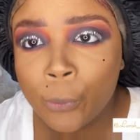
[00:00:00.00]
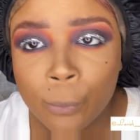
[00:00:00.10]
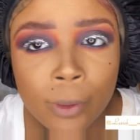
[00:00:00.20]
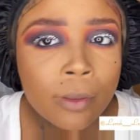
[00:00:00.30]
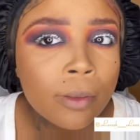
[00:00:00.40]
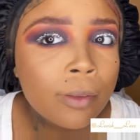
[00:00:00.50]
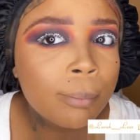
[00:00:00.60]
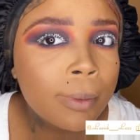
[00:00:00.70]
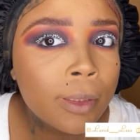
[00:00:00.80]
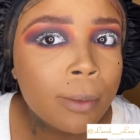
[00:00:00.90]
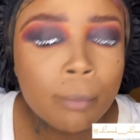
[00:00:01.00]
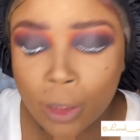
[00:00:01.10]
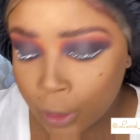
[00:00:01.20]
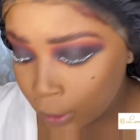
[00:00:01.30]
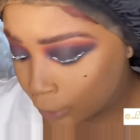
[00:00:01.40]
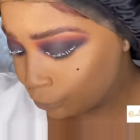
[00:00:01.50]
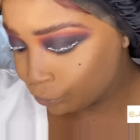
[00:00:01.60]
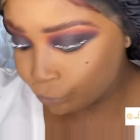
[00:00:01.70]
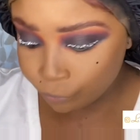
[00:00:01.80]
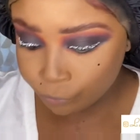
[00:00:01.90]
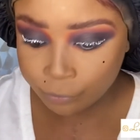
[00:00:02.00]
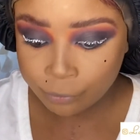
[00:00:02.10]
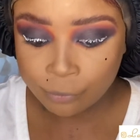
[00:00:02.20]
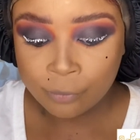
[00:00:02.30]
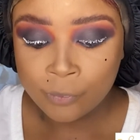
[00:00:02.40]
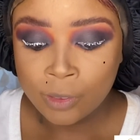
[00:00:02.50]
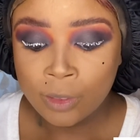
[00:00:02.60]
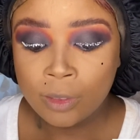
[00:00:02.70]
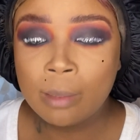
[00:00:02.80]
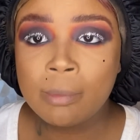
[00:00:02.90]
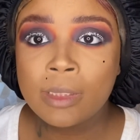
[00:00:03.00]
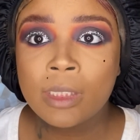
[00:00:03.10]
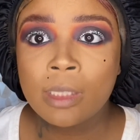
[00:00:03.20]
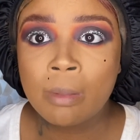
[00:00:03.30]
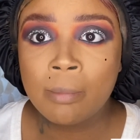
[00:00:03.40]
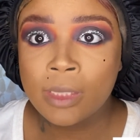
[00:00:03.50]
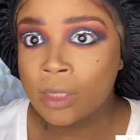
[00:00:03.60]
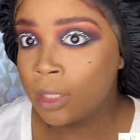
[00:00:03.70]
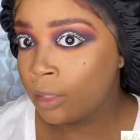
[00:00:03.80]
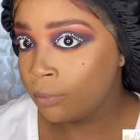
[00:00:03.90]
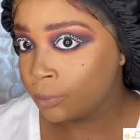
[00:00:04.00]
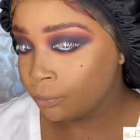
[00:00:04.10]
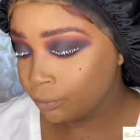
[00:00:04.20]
with the bling bling. Now I'm gonna just take my mascara.